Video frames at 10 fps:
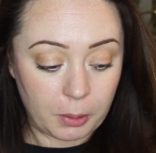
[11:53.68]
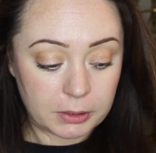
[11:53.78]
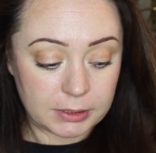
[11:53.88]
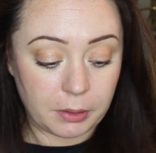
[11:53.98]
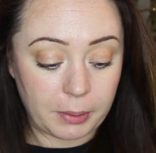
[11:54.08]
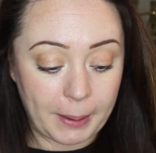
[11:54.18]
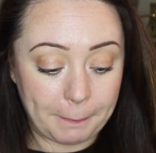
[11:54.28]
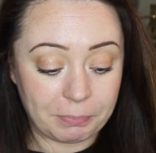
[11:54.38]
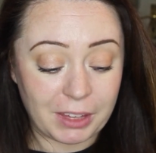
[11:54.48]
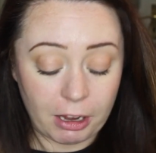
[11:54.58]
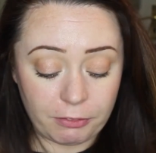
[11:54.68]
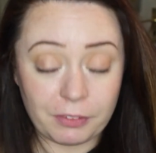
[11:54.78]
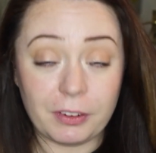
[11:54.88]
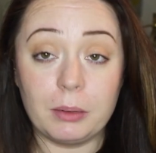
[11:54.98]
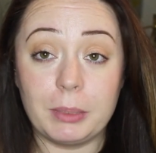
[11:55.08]
So yeah, if you
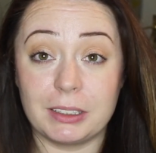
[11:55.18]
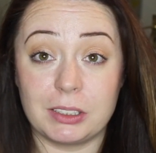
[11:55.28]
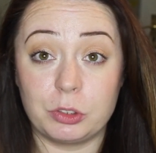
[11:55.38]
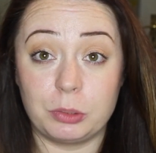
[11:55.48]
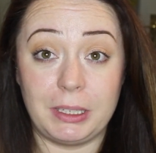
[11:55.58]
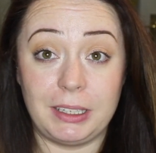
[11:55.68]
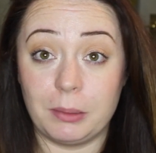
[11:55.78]
follow me on social media,